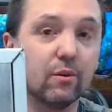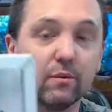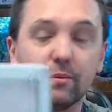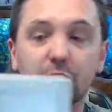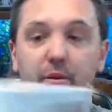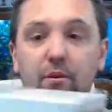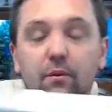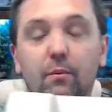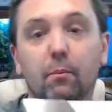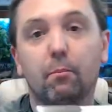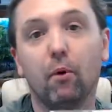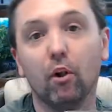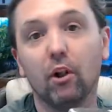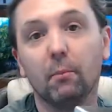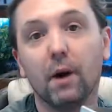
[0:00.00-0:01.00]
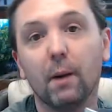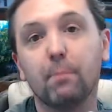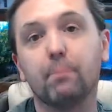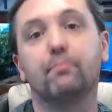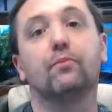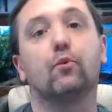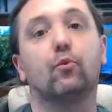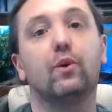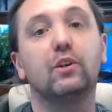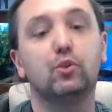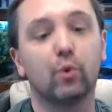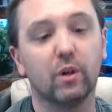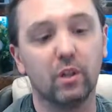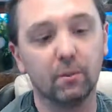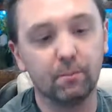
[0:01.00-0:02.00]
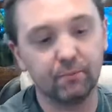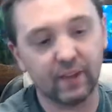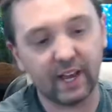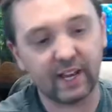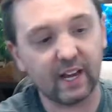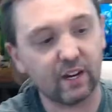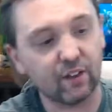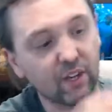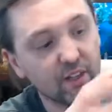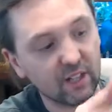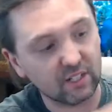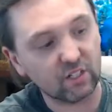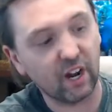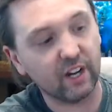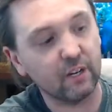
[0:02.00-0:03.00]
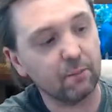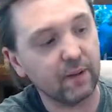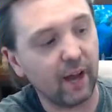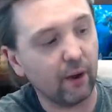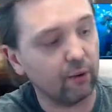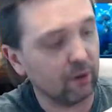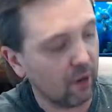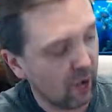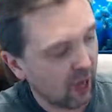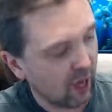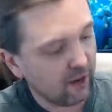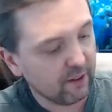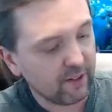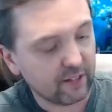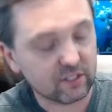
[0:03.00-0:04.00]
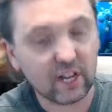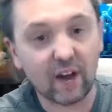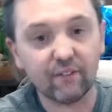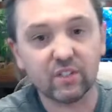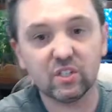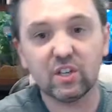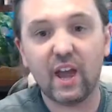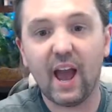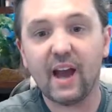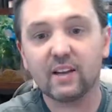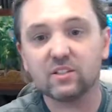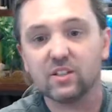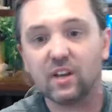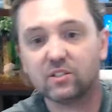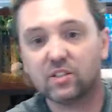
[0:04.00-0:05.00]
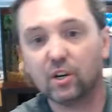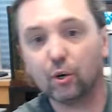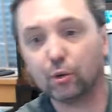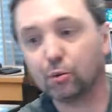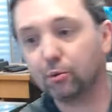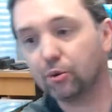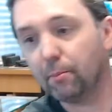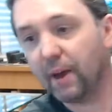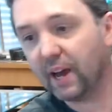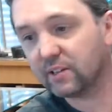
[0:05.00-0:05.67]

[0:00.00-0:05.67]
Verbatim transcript: pull them up, re-drill them, that kind of thing, then tighten them down. That's obviously accessed here through the backside.